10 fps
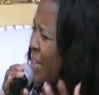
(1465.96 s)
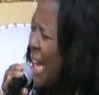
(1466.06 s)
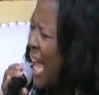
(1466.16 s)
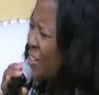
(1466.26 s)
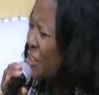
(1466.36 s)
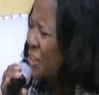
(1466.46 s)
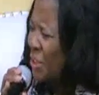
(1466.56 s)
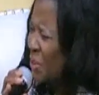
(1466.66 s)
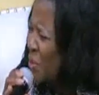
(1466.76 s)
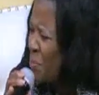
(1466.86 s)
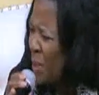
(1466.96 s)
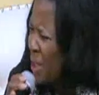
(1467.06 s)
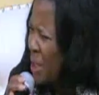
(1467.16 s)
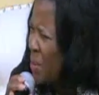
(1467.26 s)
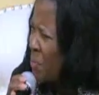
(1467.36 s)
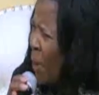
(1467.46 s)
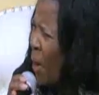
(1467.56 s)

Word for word: You've got to be